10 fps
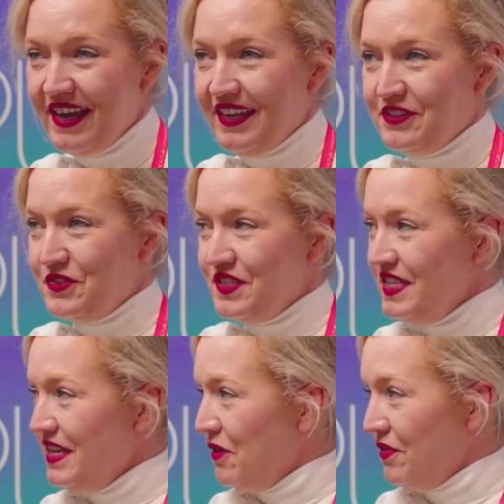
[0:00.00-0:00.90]
and to
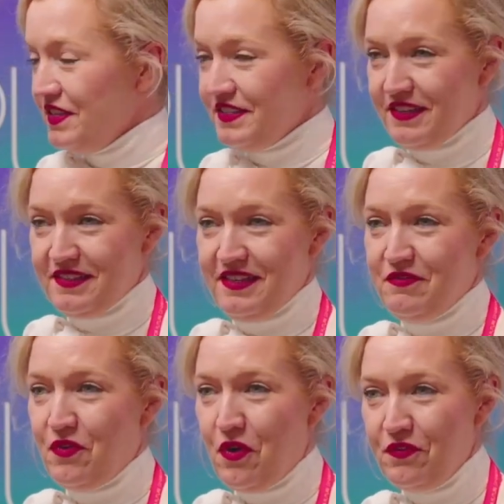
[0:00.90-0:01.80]
see how this has
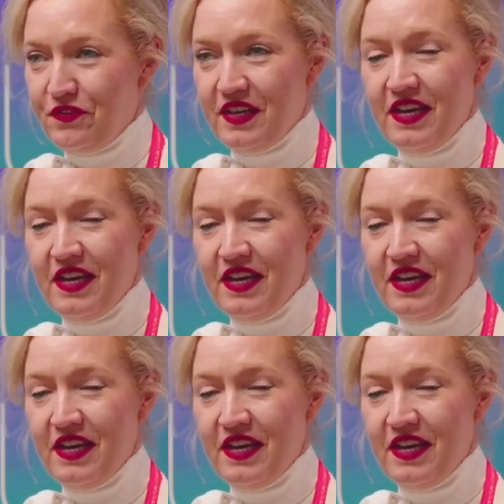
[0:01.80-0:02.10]
evolved.